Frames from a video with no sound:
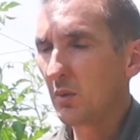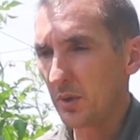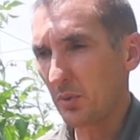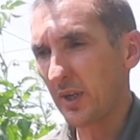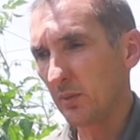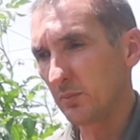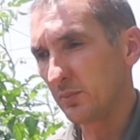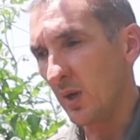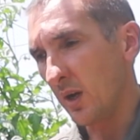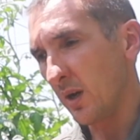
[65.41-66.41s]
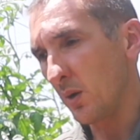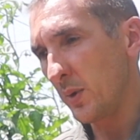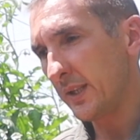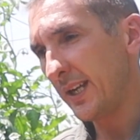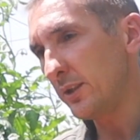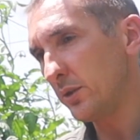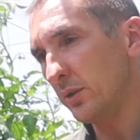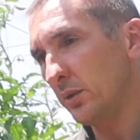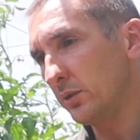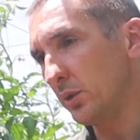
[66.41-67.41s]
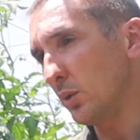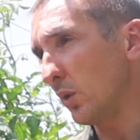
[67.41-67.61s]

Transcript: which we tend to